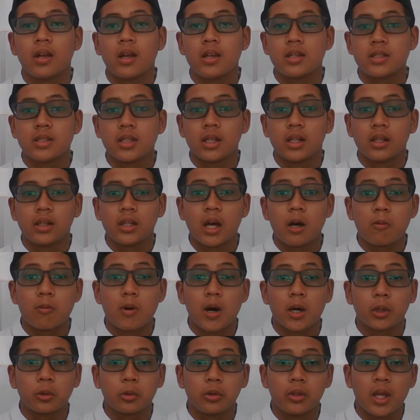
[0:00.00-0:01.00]
He still love
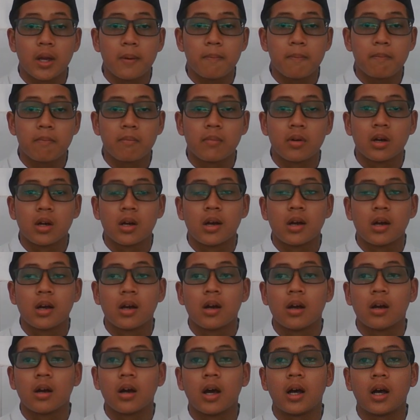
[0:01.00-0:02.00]
to them
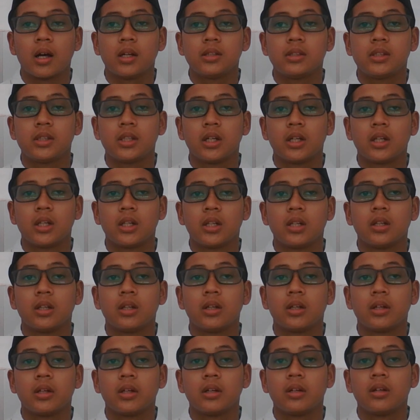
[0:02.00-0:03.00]
until
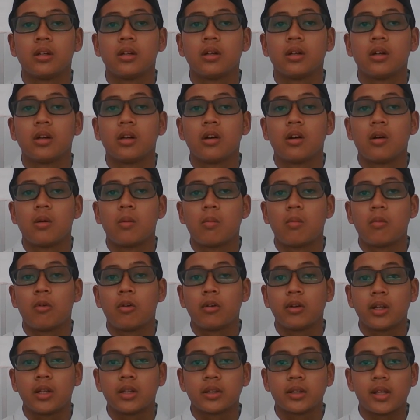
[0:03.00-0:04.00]

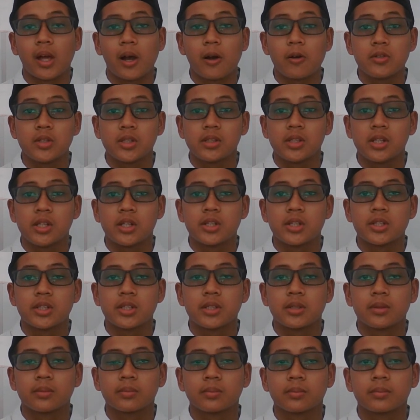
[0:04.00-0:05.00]
more than 1,000
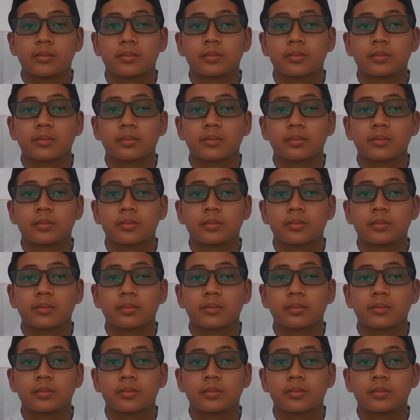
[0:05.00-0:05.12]
years,